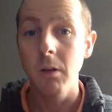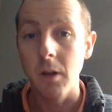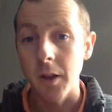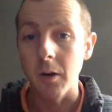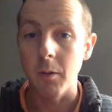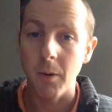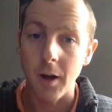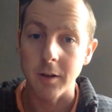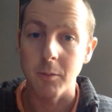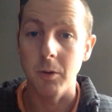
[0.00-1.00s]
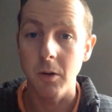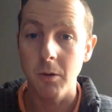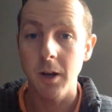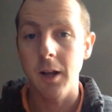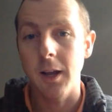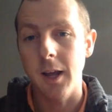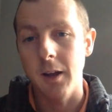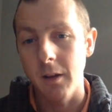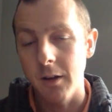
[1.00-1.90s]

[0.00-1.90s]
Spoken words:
Another possible unit, again,